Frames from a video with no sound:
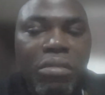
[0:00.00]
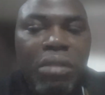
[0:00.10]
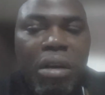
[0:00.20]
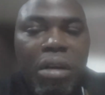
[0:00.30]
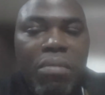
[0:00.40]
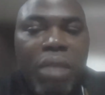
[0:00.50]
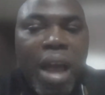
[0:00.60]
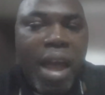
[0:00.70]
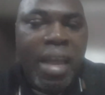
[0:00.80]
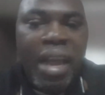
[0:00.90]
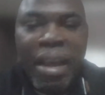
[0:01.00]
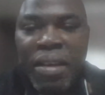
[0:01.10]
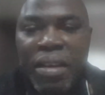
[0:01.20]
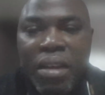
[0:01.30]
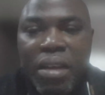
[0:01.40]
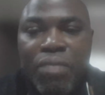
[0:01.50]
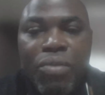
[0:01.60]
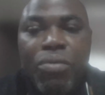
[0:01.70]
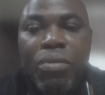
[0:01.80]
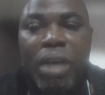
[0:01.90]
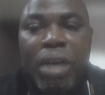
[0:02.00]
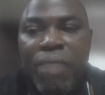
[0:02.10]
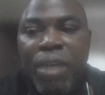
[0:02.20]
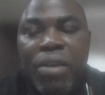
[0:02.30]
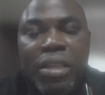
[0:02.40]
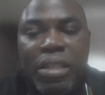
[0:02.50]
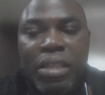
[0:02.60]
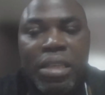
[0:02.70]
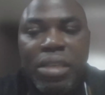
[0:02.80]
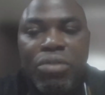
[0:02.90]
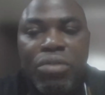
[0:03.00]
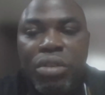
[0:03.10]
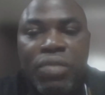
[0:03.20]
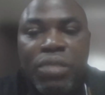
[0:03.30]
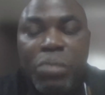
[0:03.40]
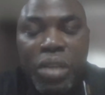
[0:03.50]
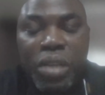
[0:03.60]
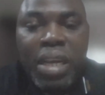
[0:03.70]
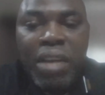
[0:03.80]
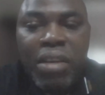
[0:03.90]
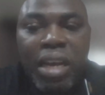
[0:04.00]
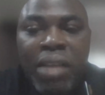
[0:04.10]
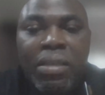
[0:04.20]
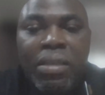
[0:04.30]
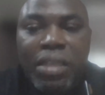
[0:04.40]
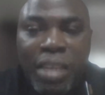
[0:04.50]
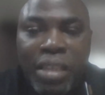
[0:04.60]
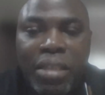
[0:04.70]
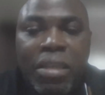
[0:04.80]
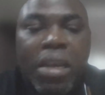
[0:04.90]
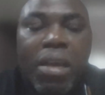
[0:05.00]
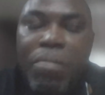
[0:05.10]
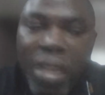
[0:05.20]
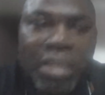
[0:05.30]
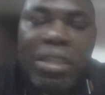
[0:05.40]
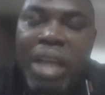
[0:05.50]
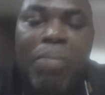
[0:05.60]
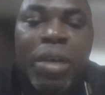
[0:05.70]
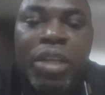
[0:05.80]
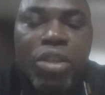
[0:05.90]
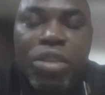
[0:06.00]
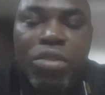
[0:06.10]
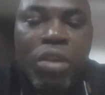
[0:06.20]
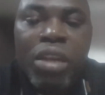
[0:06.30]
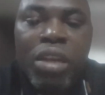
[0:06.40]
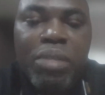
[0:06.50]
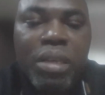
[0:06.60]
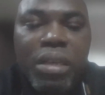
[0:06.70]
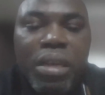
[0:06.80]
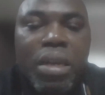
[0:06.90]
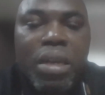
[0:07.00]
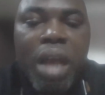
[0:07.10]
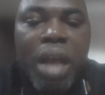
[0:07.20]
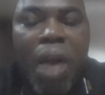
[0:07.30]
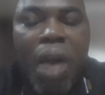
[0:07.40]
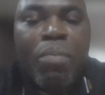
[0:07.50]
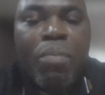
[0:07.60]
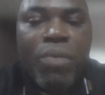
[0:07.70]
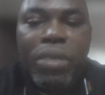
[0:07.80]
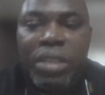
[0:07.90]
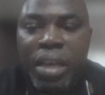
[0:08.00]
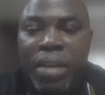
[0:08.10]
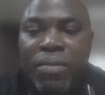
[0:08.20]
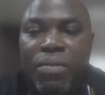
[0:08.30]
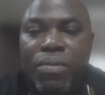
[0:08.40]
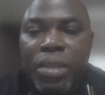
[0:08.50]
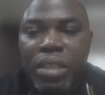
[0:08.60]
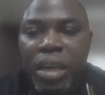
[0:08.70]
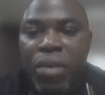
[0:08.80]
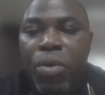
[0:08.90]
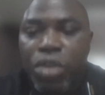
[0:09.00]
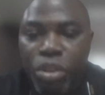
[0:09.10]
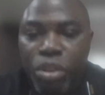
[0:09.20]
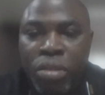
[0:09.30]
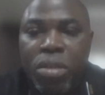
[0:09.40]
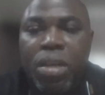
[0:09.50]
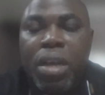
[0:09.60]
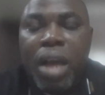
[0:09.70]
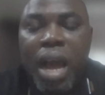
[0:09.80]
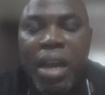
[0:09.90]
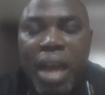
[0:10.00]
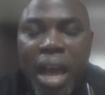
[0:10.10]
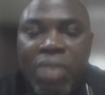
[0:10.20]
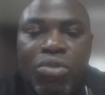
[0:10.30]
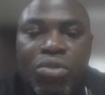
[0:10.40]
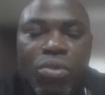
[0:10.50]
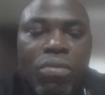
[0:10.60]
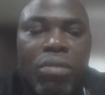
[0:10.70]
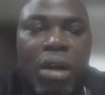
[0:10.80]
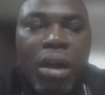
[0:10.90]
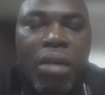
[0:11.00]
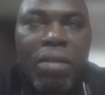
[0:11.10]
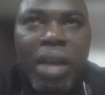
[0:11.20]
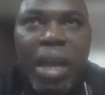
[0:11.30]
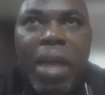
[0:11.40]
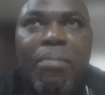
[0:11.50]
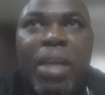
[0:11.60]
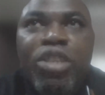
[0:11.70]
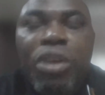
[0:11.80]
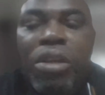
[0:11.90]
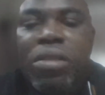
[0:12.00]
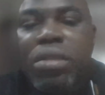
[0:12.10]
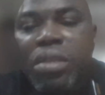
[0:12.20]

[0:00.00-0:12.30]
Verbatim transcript: um, higher if you evaluate the use of this model in another setting. But the application should always be accompanied with uh, with uh, caution. And also, uh, like I mentioned,